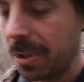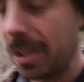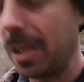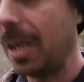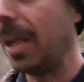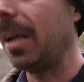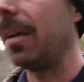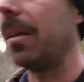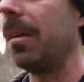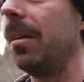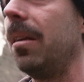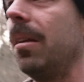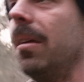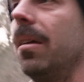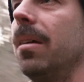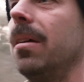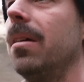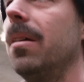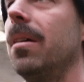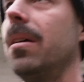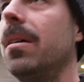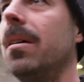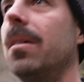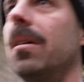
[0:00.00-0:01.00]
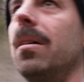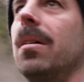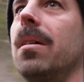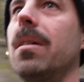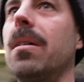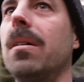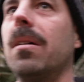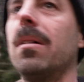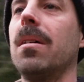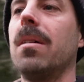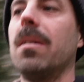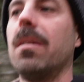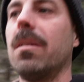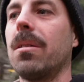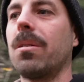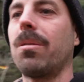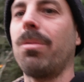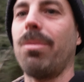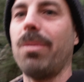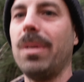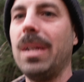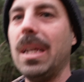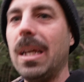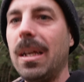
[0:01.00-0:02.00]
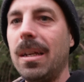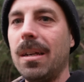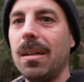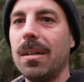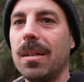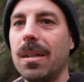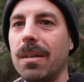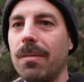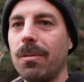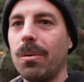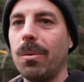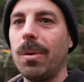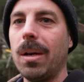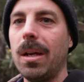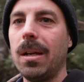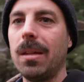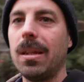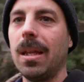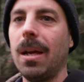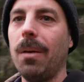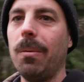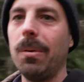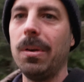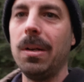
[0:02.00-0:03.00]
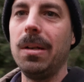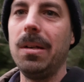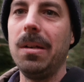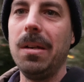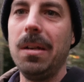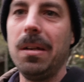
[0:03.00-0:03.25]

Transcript: that I could create a giveaway that would